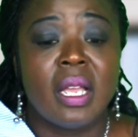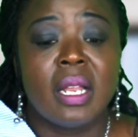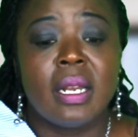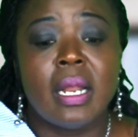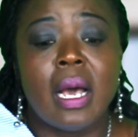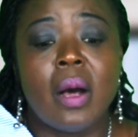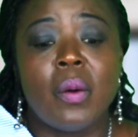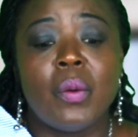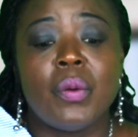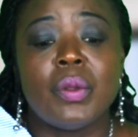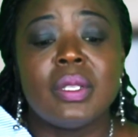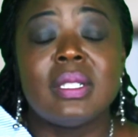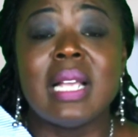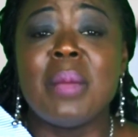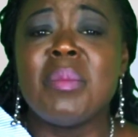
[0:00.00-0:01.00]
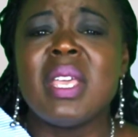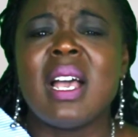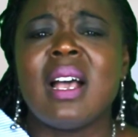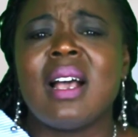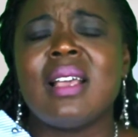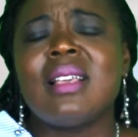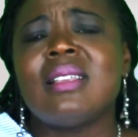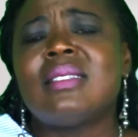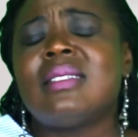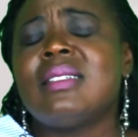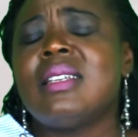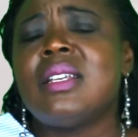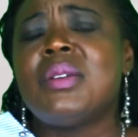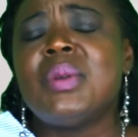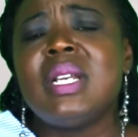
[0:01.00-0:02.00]
Now, Zambia is
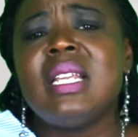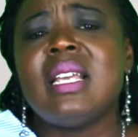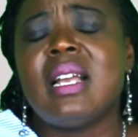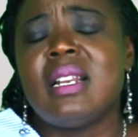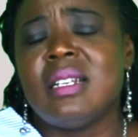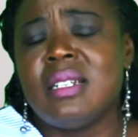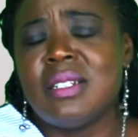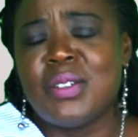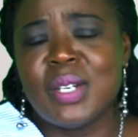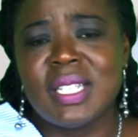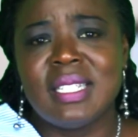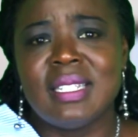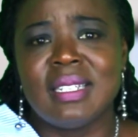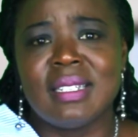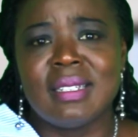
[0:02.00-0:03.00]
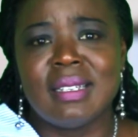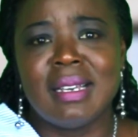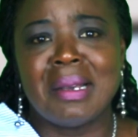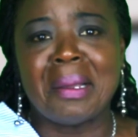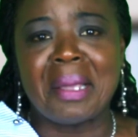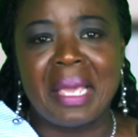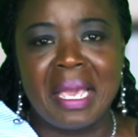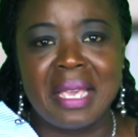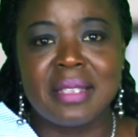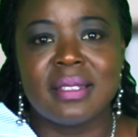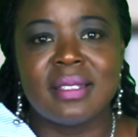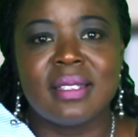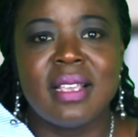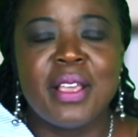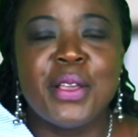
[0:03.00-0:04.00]
really an interesting
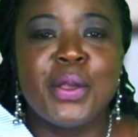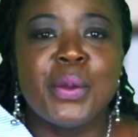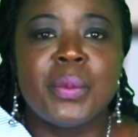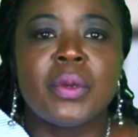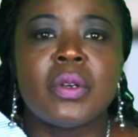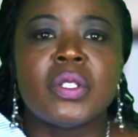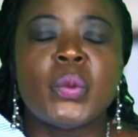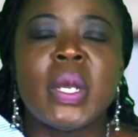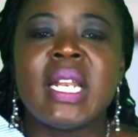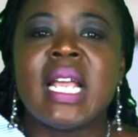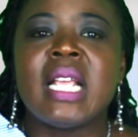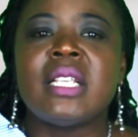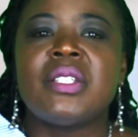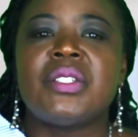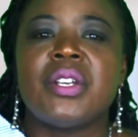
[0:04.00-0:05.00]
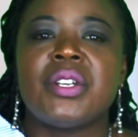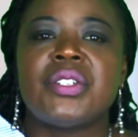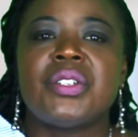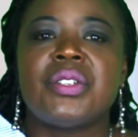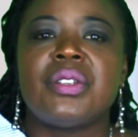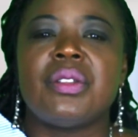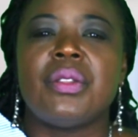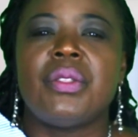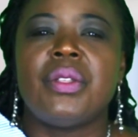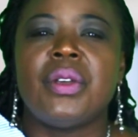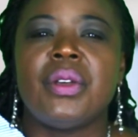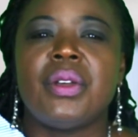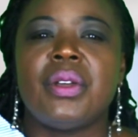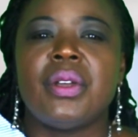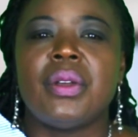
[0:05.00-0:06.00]
case, because when I searched
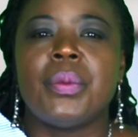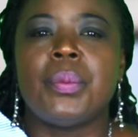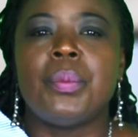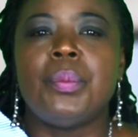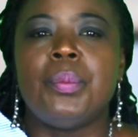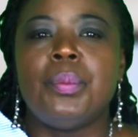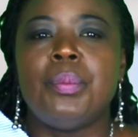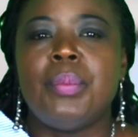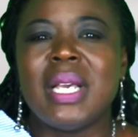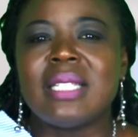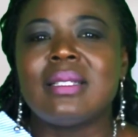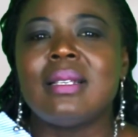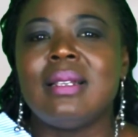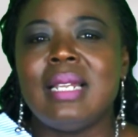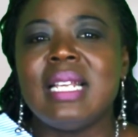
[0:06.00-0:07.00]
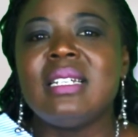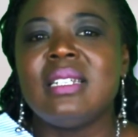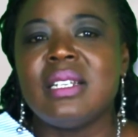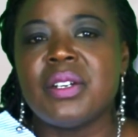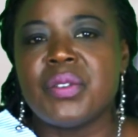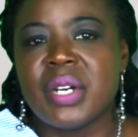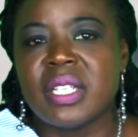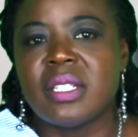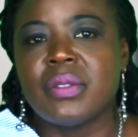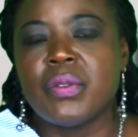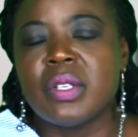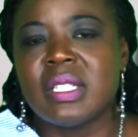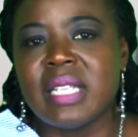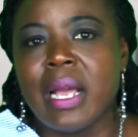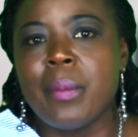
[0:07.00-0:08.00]
the best lending rates
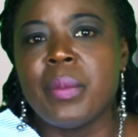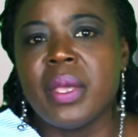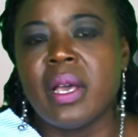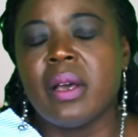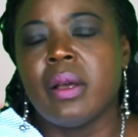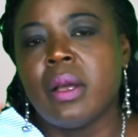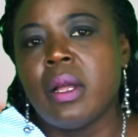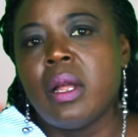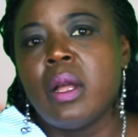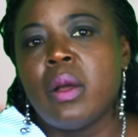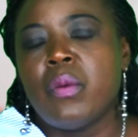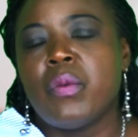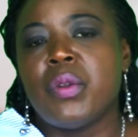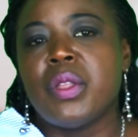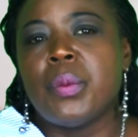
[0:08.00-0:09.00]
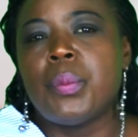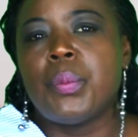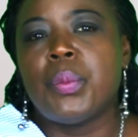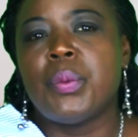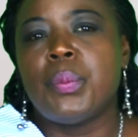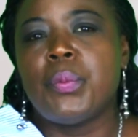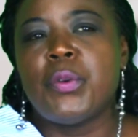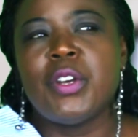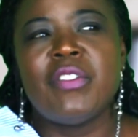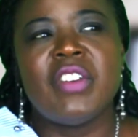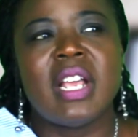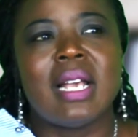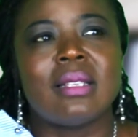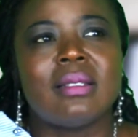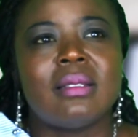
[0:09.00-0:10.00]
for Zambia for the
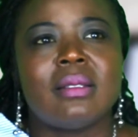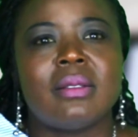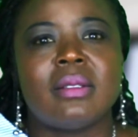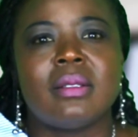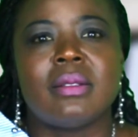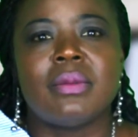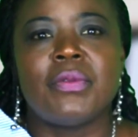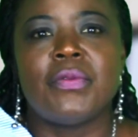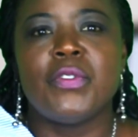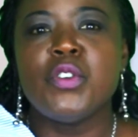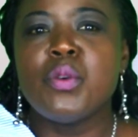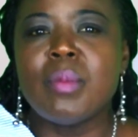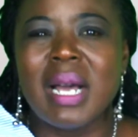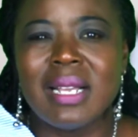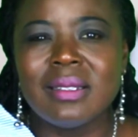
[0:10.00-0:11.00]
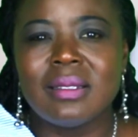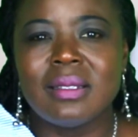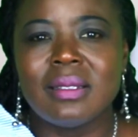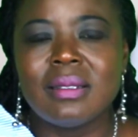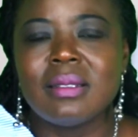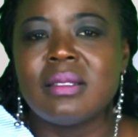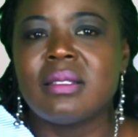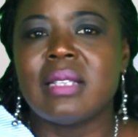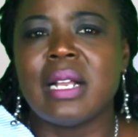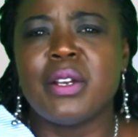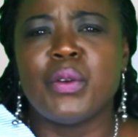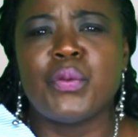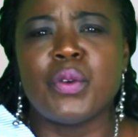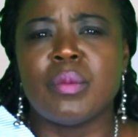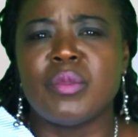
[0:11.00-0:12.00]
previous few months,
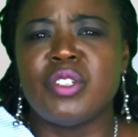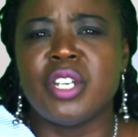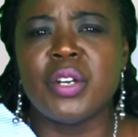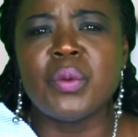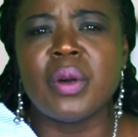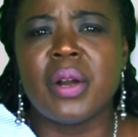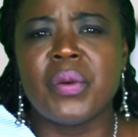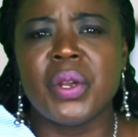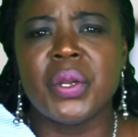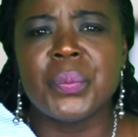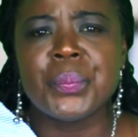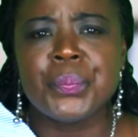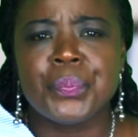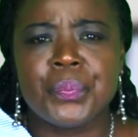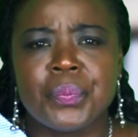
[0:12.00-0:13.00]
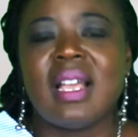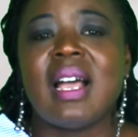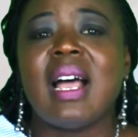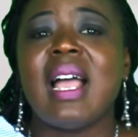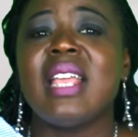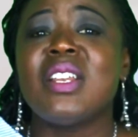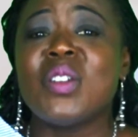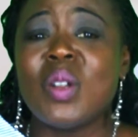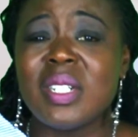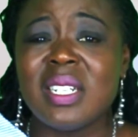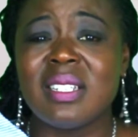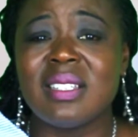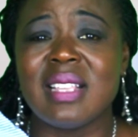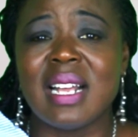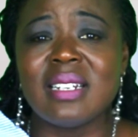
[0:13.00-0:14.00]
starting from January, I
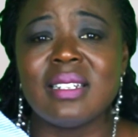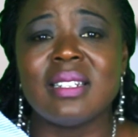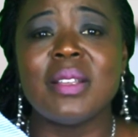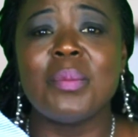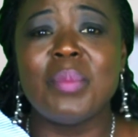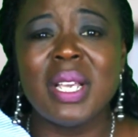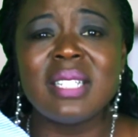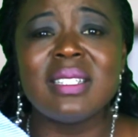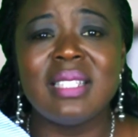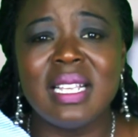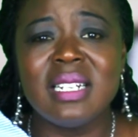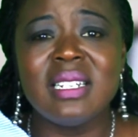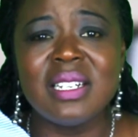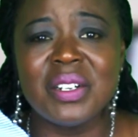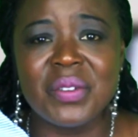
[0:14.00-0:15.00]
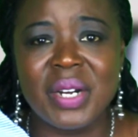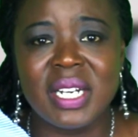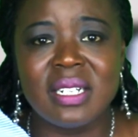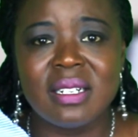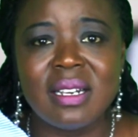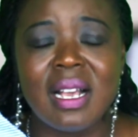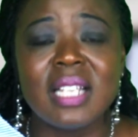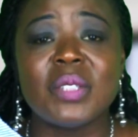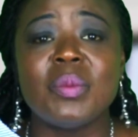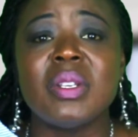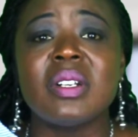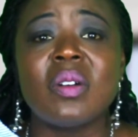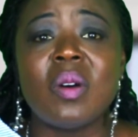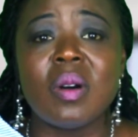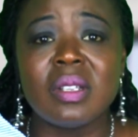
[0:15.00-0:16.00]
noticed that the best lending rate has
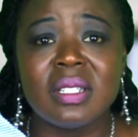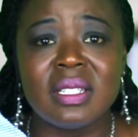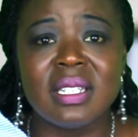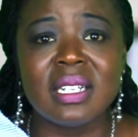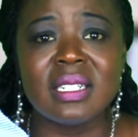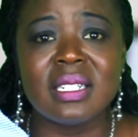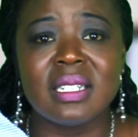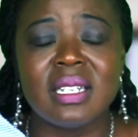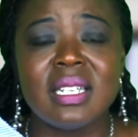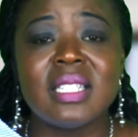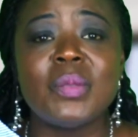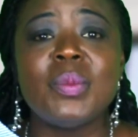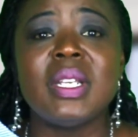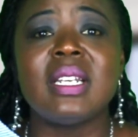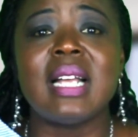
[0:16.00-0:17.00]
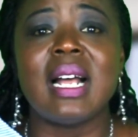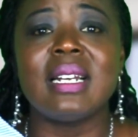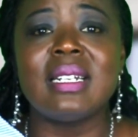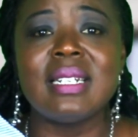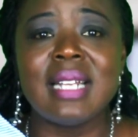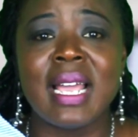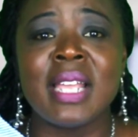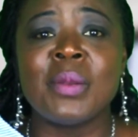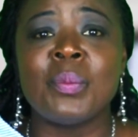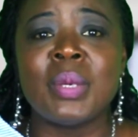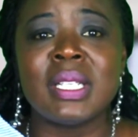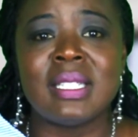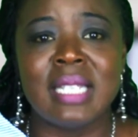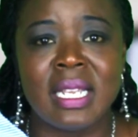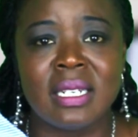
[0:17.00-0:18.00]
been constant. It's been at
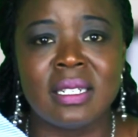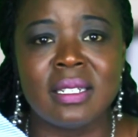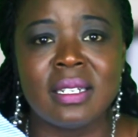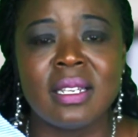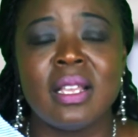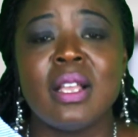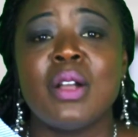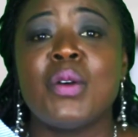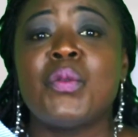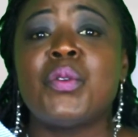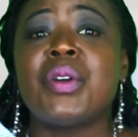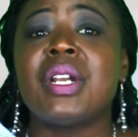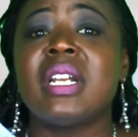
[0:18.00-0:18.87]
9% for a